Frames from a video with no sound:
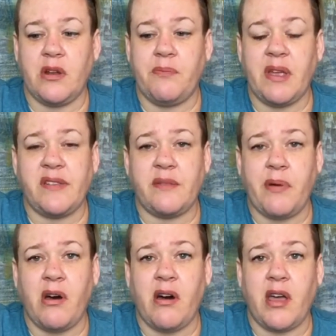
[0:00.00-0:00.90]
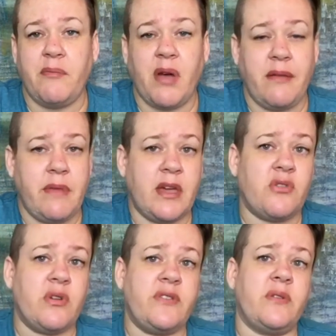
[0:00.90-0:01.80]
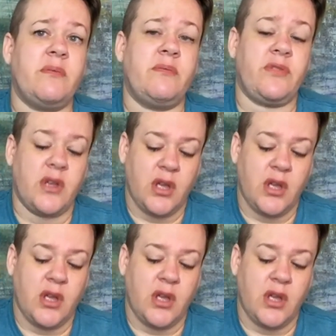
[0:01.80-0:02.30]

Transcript: based upon my mannerisms,